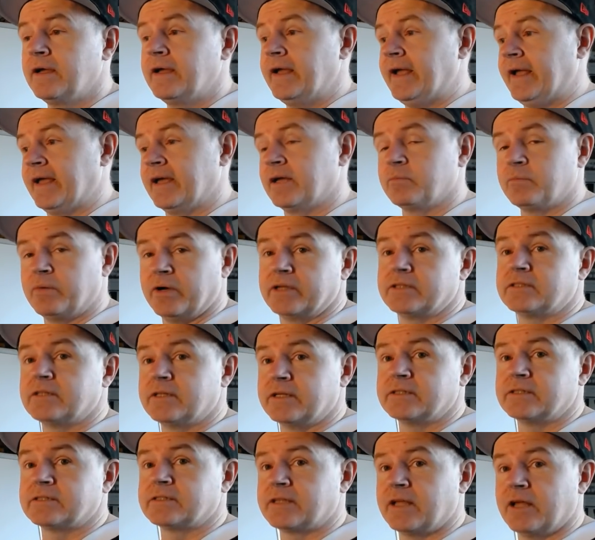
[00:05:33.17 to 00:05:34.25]
and by
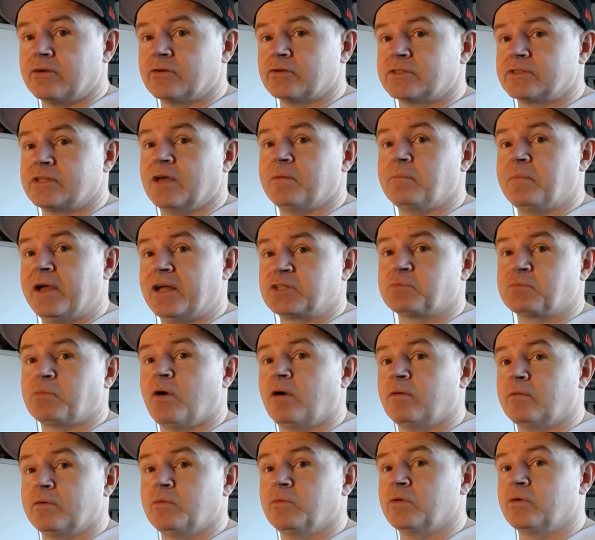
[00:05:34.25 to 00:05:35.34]
today's standards, that match
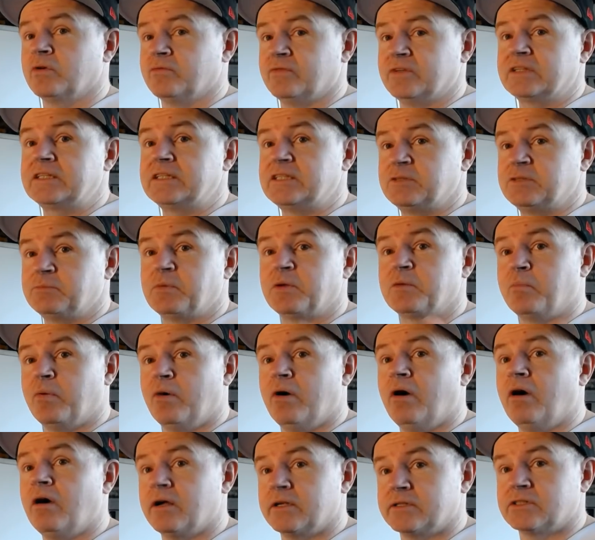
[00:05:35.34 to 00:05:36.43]
probably would have at least been
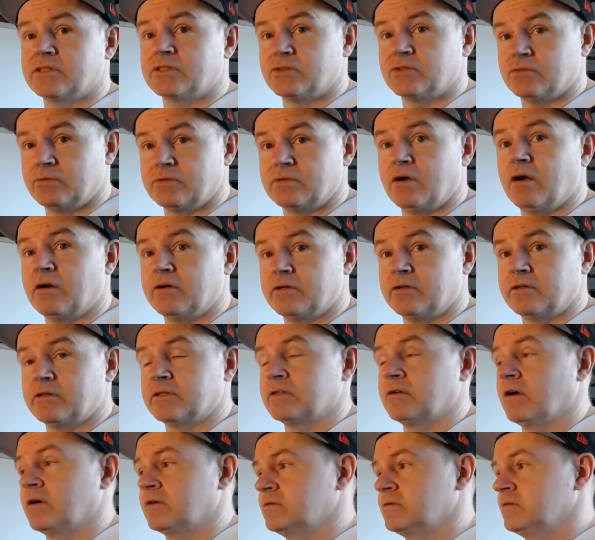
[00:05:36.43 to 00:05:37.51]
paused so a doctor could
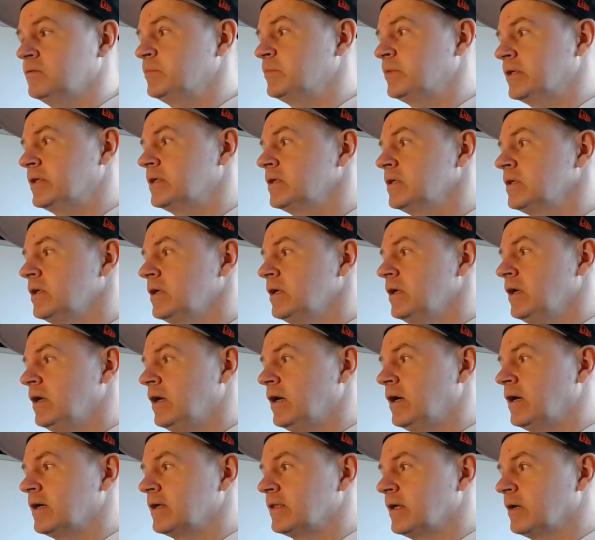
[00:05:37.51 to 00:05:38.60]
talk to him, but
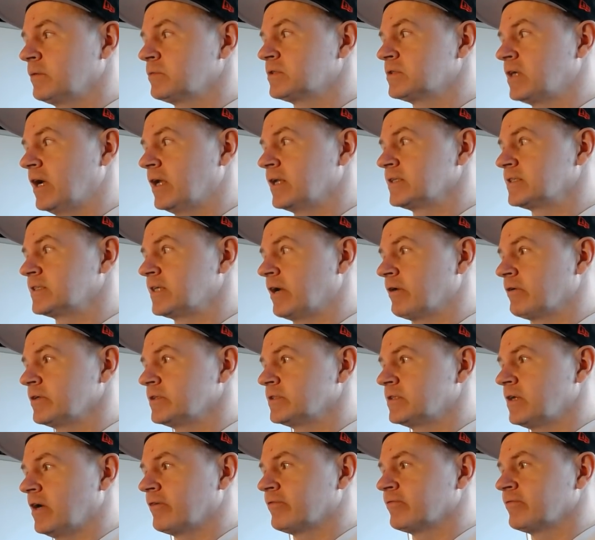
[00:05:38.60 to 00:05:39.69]
uh, that was kind of scary
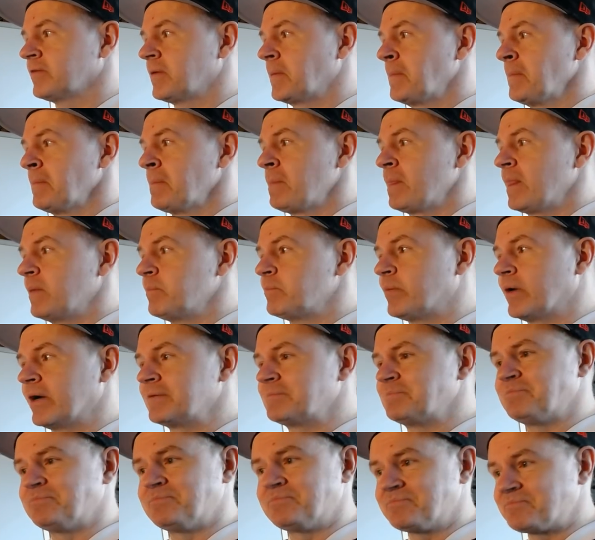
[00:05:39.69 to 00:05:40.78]
stuff.
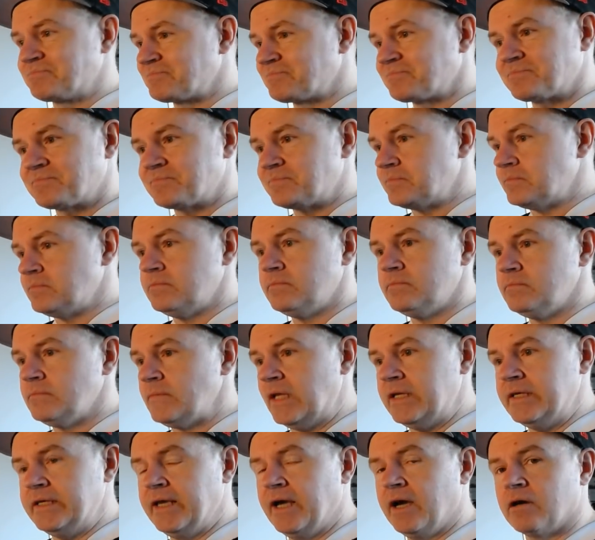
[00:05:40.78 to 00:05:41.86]
But
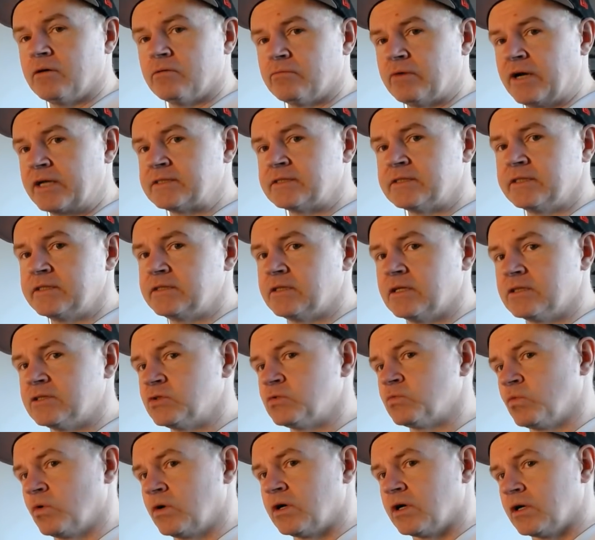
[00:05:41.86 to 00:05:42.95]
yeah, wrestling
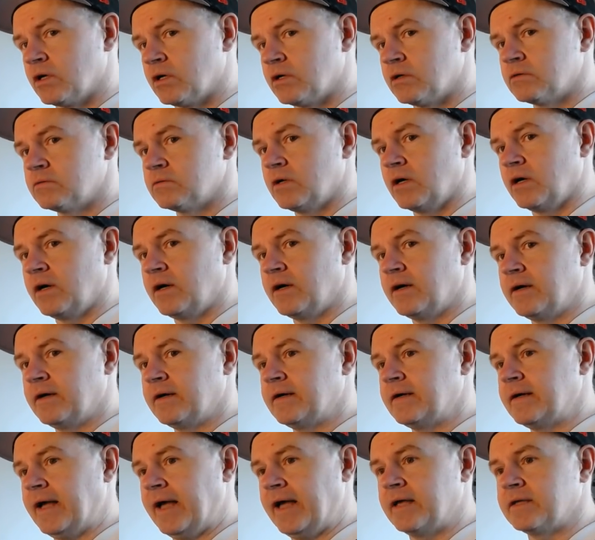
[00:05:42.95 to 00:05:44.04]
doesn't work
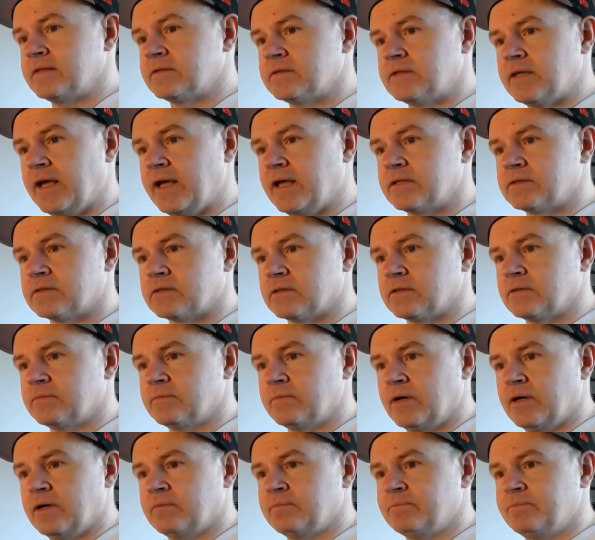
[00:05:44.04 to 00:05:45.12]
uh, as as a,
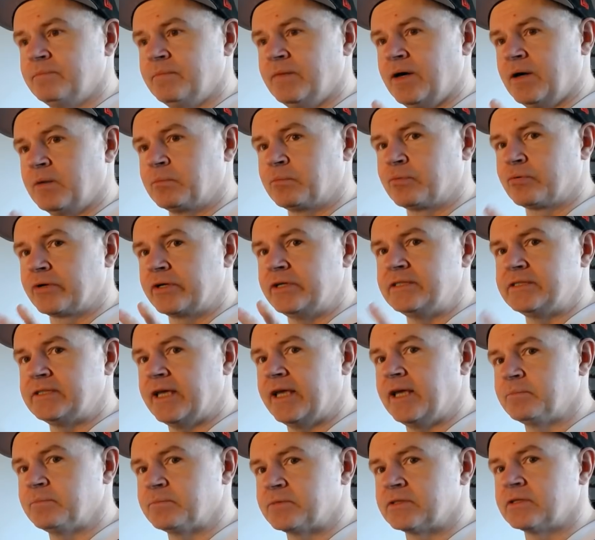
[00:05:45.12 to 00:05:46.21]
a, a
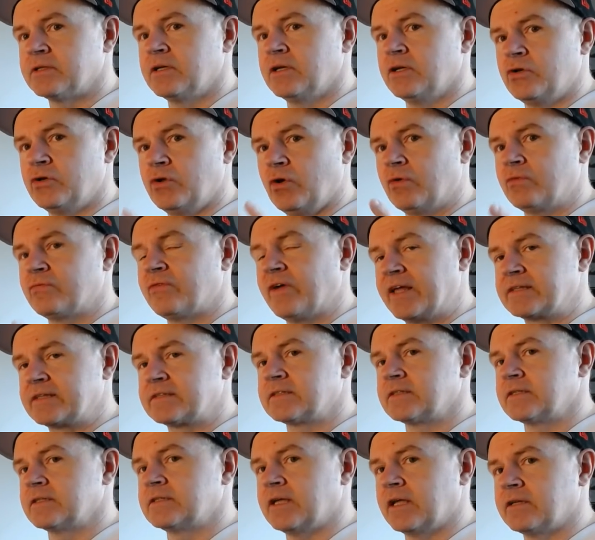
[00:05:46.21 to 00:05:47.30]
pre-taped, no fans
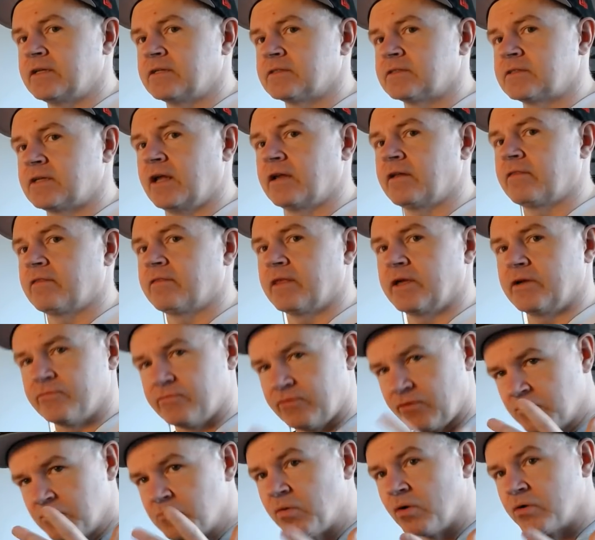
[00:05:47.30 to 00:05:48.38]
in attendance kind of thing
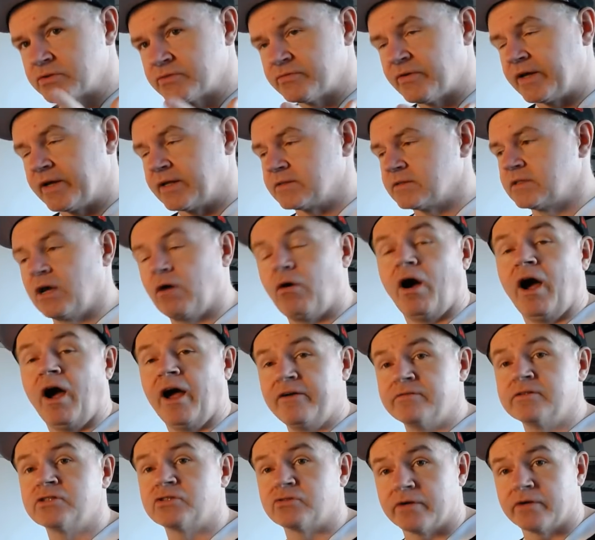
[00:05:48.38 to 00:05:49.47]
for most fans. Now,
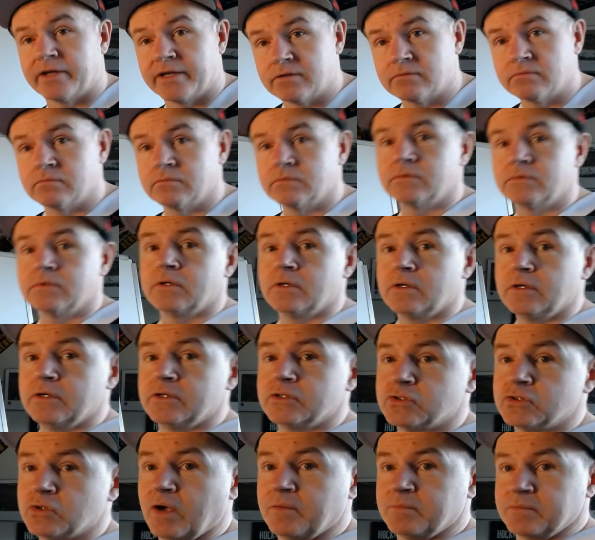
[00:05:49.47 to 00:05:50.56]
I've enjoyed it.
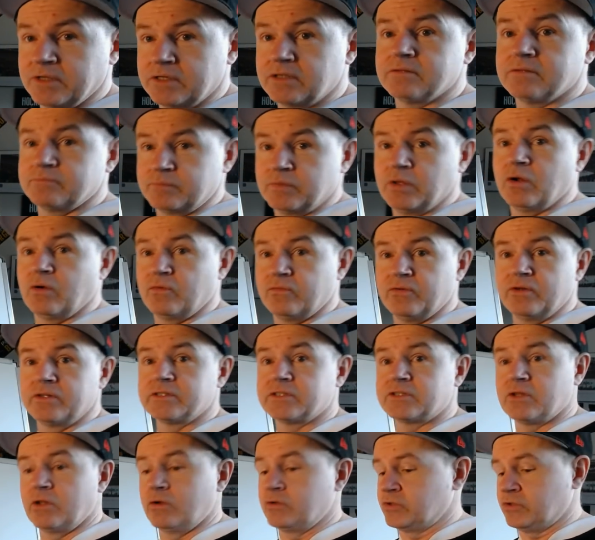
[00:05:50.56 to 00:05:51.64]
So I'm going to, you know, full
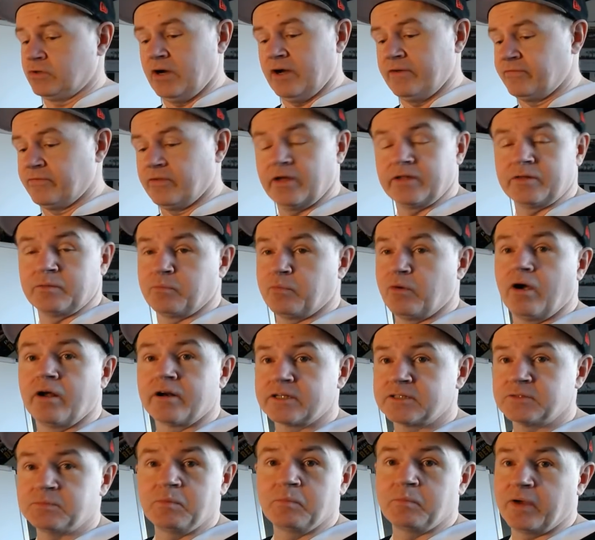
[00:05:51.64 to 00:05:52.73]
disclosure, I've thought the
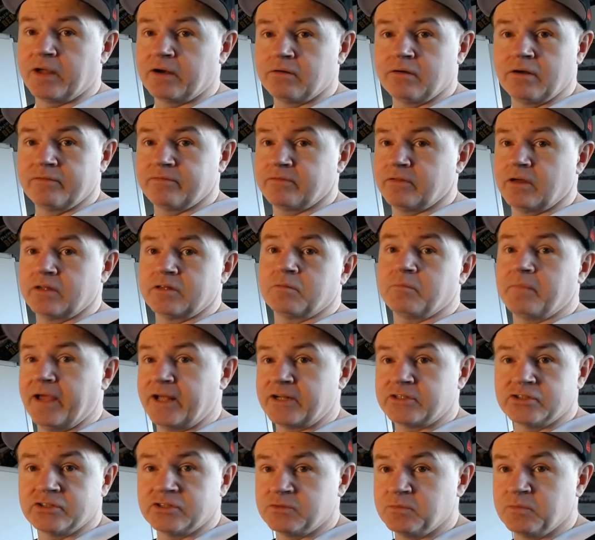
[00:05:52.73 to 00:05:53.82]
product's been better. I've thought the
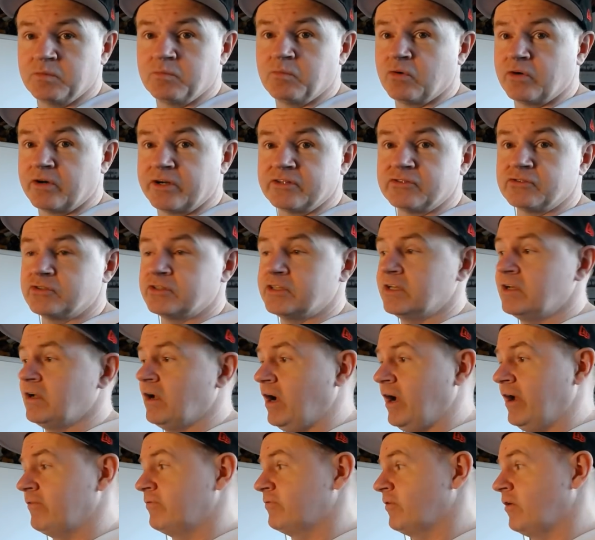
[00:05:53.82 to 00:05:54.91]
matches have been more interesting.
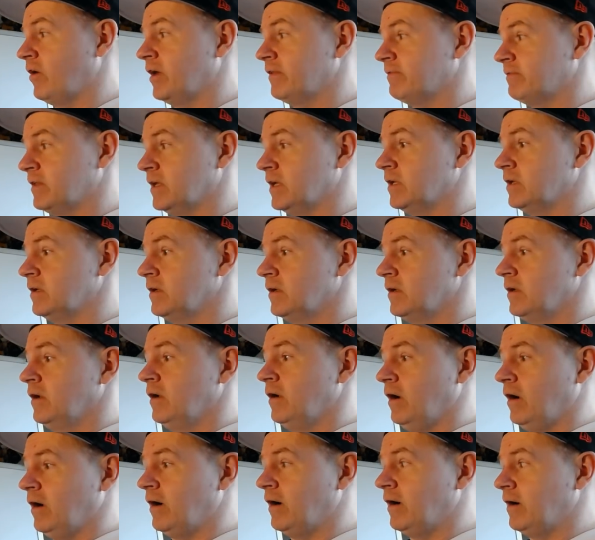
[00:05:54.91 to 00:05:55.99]
I've thought that,
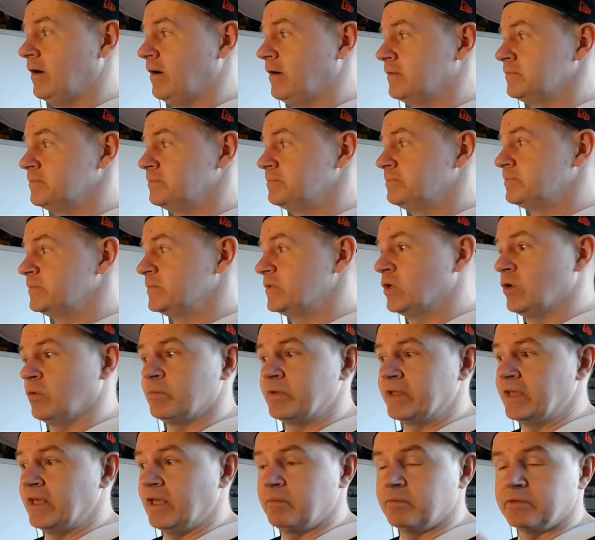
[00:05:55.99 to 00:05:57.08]
um, you know,
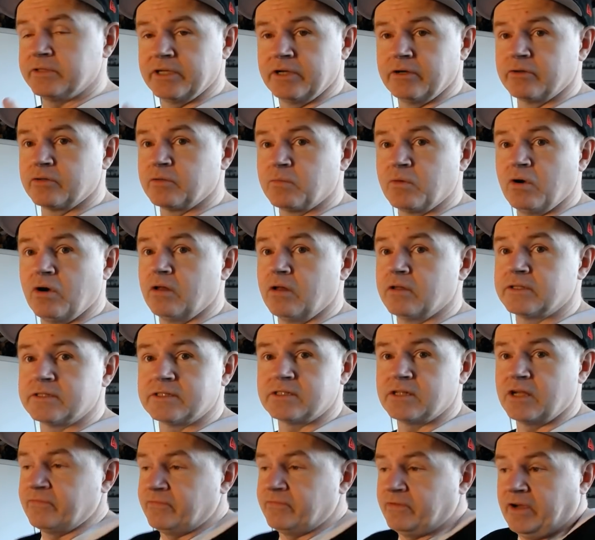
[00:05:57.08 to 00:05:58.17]
being able to hear them call and
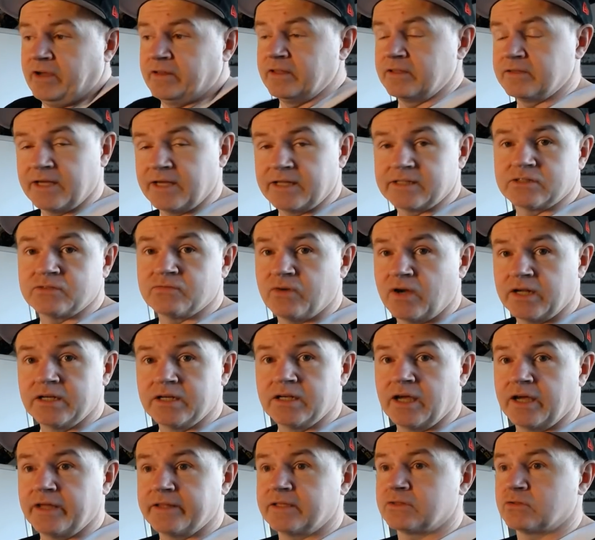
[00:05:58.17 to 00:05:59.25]
stuff, I think that's fun.
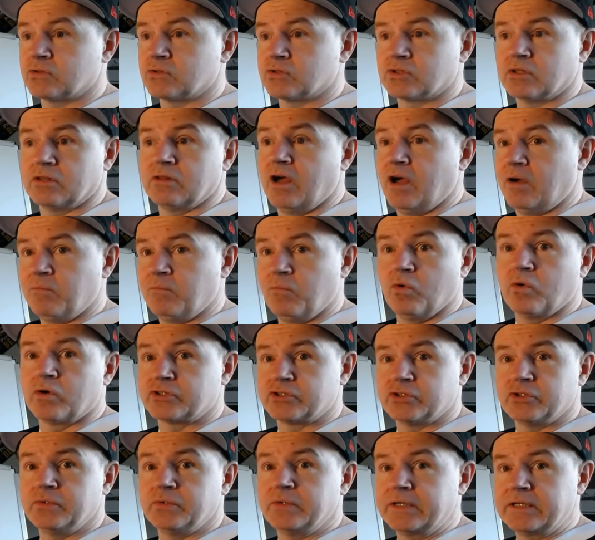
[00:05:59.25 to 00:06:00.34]
I think there's a lot more
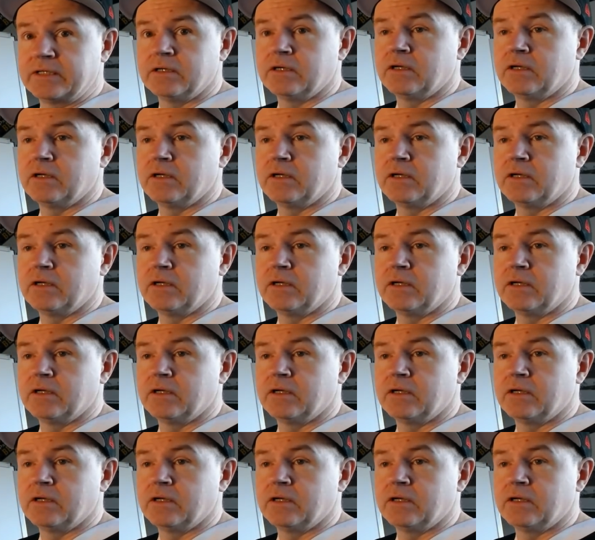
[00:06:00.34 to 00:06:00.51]
to it.